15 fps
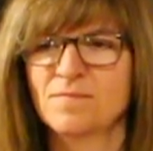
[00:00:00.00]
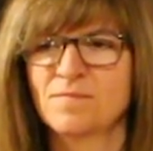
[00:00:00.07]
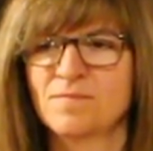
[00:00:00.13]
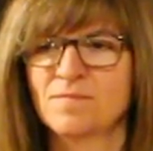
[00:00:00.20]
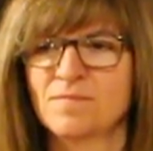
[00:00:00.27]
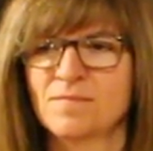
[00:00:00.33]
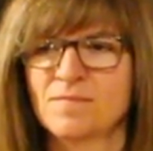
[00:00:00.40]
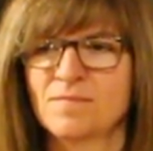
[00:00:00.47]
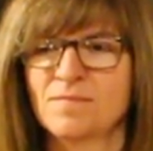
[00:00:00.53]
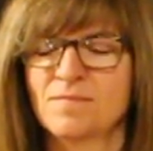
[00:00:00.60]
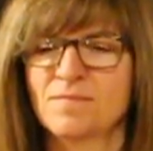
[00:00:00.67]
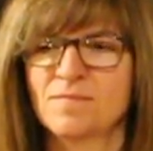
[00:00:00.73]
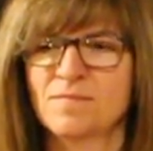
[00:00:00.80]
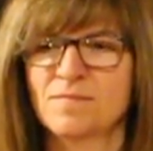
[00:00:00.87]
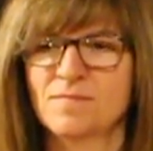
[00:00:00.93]

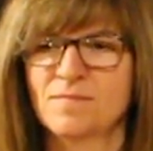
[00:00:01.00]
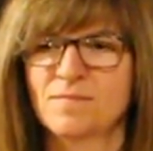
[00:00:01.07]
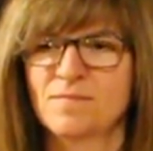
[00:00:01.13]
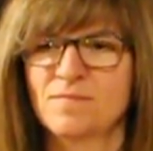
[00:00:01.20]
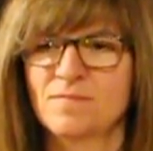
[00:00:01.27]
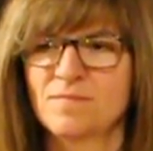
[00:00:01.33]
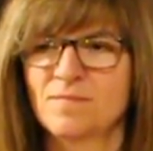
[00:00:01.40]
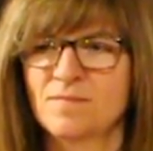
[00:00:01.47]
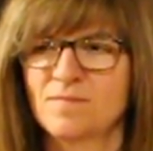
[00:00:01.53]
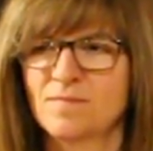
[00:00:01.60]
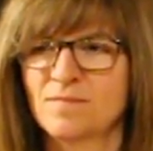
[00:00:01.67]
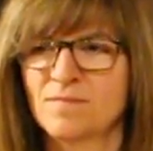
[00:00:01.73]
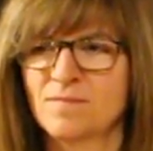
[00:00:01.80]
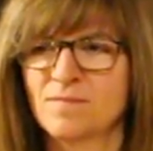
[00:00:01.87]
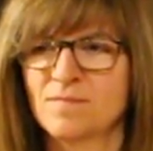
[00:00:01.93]

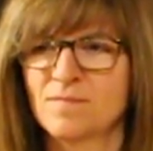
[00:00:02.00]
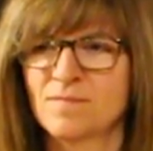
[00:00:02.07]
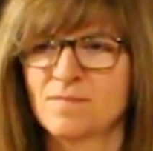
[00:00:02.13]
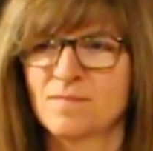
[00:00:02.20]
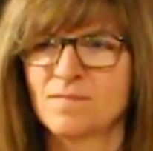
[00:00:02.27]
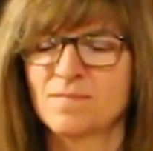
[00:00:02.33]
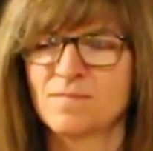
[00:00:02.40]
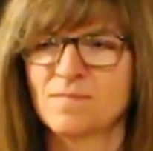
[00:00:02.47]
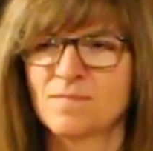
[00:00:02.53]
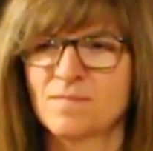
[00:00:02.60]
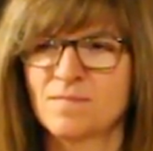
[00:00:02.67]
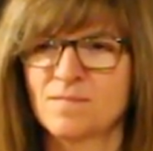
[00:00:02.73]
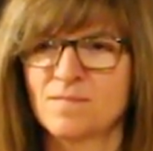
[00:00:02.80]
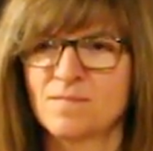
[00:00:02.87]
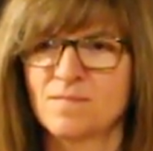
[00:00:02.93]

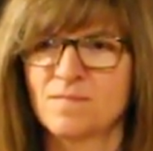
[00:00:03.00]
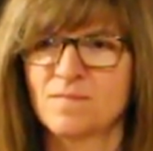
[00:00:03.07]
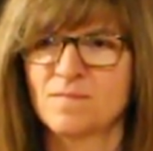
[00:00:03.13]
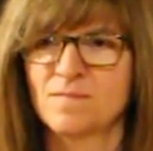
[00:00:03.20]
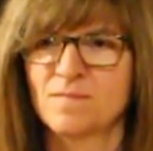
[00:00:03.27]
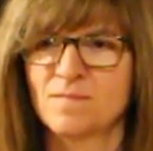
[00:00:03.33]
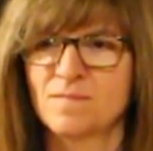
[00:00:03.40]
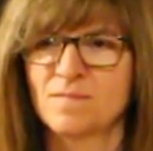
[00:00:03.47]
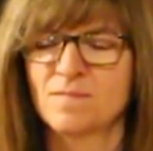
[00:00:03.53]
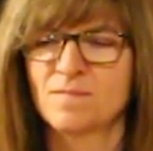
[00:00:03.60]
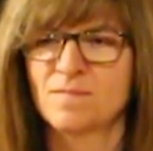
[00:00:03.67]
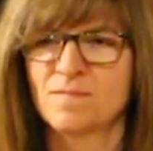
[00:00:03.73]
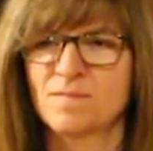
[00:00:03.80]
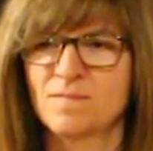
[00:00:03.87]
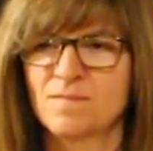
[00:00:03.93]

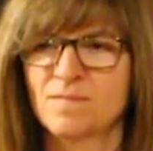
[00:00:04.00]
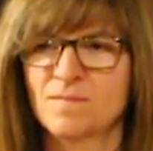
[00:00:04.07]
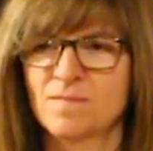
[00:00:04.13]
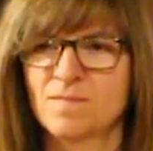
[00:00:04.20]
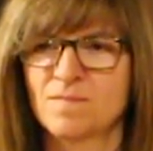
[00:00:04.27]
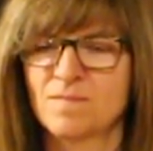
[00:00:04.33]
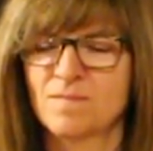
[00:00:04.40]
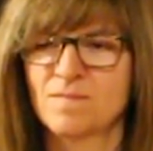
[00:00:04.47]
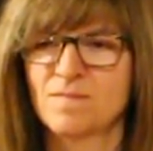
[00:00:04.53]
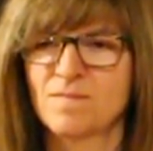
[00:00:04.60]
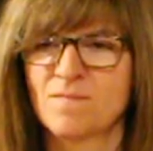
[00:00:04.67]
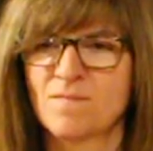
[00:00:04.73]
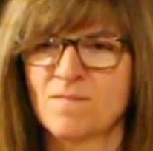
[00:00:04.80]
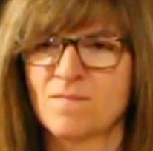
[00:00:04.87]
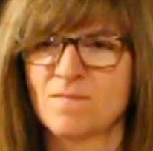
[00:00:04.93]

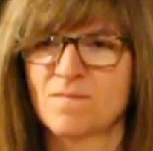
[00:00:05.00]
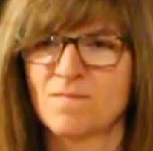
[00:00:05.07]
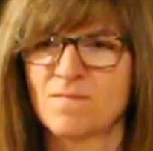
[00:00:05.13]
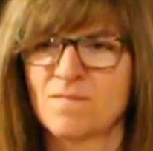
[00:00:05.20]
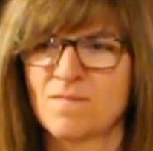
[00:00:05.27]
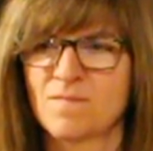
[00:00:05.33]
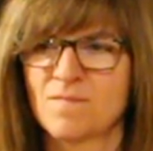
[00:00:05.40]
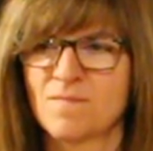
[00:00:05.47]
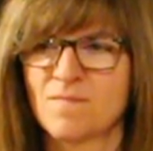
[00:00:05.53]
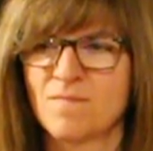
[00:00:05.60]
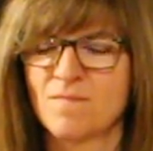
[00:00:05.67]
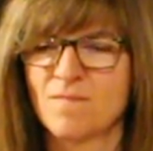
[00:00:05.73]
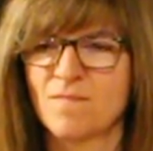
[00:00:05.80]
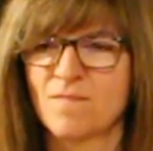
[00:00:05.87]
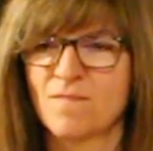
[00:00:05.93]

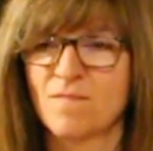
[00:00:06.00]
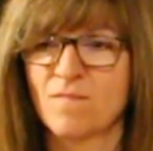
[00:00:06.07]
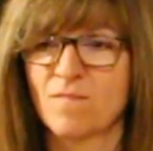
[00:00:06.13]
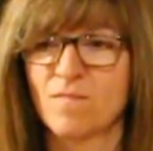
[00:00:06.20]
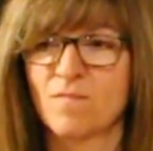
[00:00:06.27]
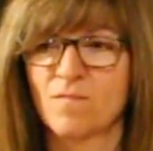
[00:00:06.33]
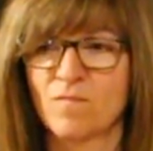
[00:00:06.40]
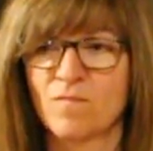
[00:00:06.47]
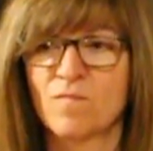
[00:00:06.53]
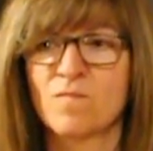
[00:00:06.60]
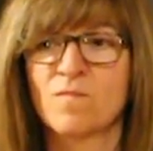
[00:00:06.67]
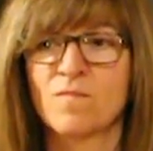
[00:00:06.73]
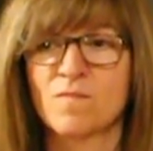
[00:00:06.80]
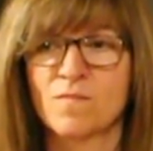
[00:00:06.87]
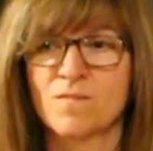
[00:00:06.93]

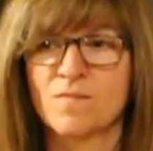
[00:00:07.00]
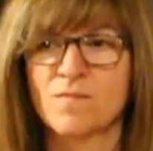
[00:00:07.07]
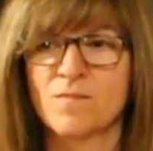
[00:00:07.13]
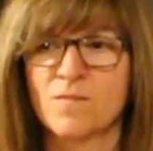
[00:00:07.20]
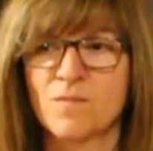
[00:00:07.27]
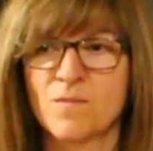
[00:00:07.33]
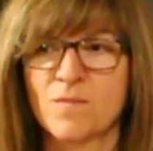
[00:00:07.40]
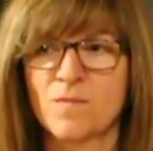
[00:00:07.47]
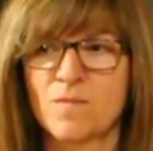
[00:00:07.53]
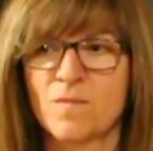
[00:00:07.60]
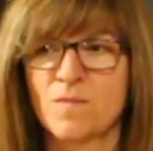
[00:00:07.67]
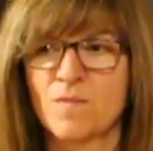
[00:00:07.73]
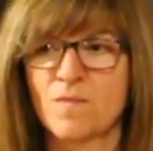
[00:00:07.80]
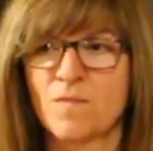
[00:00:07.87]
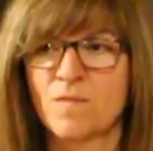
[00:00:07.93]
[no speech]